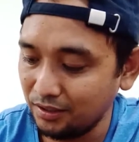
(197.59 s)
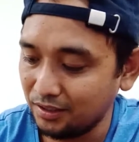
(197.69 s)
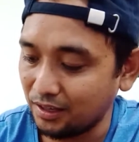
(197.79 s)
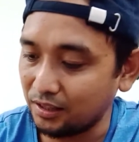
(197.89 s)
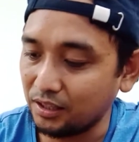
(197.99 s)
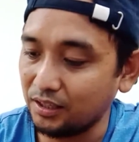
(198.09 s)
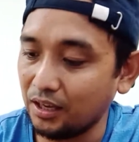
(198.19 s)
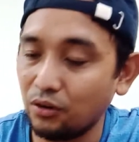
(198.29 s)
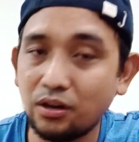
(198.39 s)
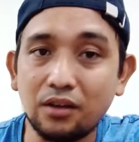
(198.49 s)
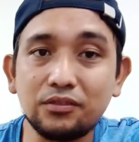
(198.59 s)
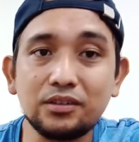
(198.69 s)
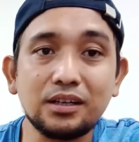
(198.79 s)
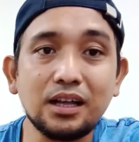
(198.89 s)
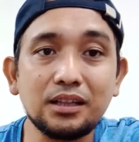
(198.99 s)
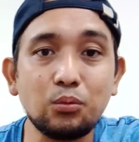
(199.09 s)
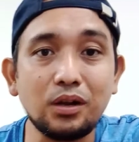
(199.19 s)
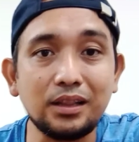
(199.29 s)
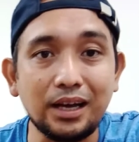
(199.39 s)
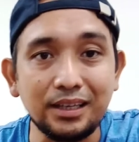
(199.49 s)
getting yellow, and after that they
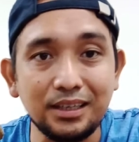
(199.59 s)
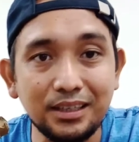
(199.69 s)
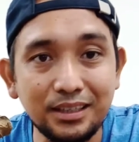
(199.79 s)
will die.